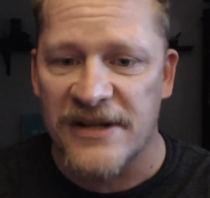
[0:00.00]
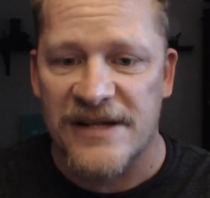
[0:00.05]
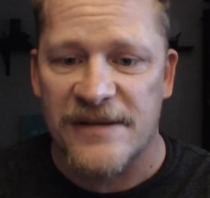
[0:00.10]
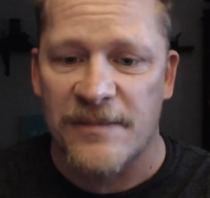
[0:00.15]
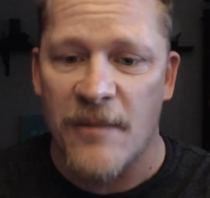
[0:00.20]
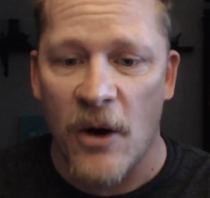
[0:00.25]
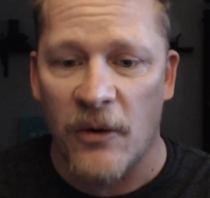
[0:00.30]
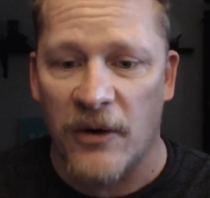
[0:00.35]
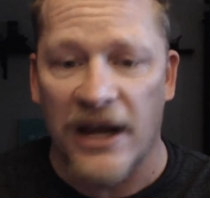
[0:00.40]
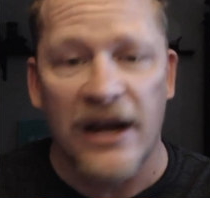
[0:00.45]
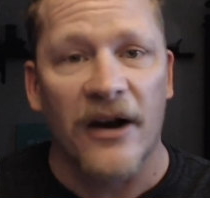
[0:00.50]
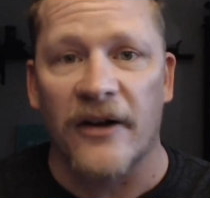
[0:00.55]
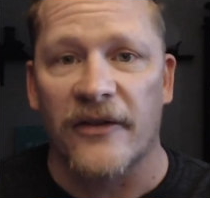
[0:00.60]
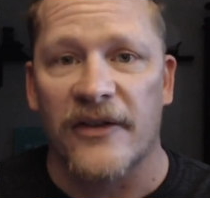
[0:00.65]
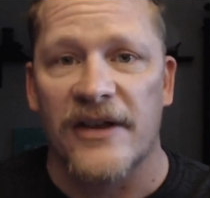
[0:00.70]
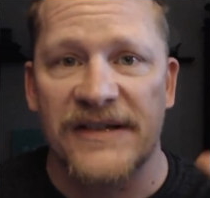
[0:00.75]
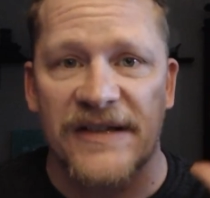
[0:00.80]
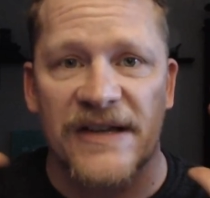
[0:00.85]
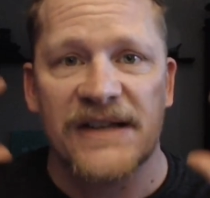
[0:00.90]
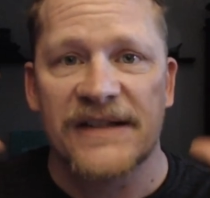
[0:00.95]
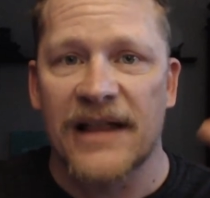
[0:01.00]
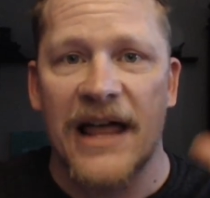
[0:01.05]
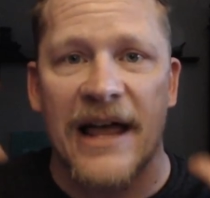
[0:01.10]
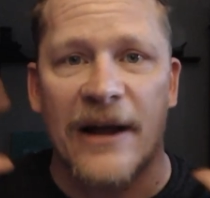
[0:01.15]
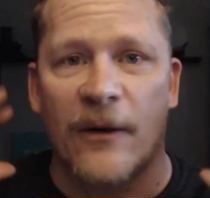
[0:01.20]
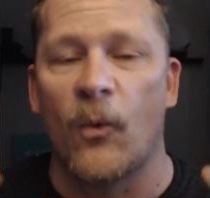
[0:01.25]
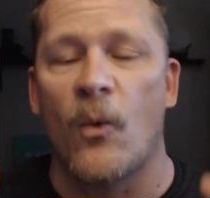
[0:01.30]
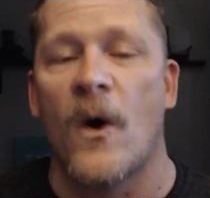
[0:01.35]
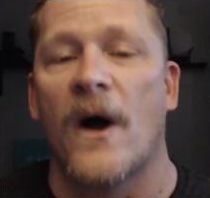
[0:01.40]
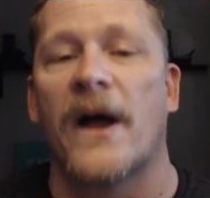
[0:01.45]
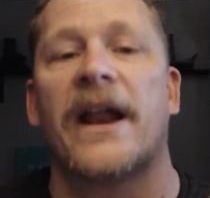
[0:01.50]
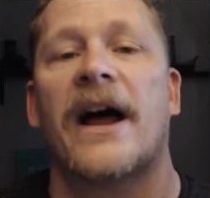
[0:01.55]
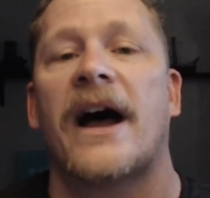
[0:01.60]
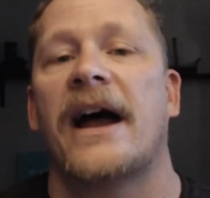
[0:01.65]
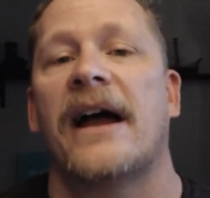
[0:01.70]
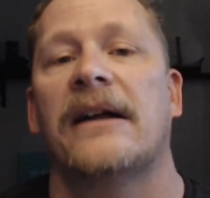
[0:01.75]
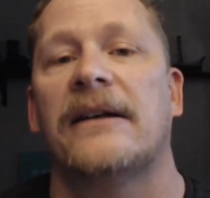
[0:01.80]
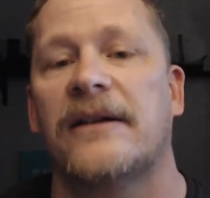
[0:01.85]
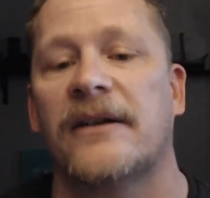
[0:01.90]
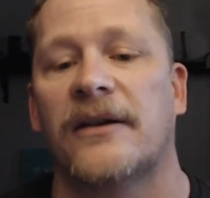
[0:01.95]
smoke here. This is like what
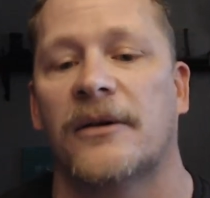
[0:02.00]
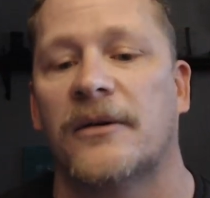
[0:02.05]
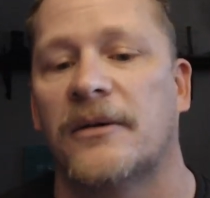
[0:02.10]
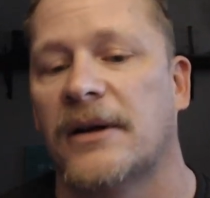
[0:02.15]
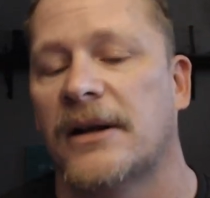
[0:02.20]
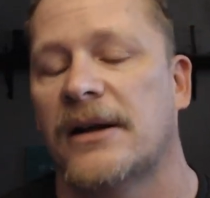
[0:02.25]
I do.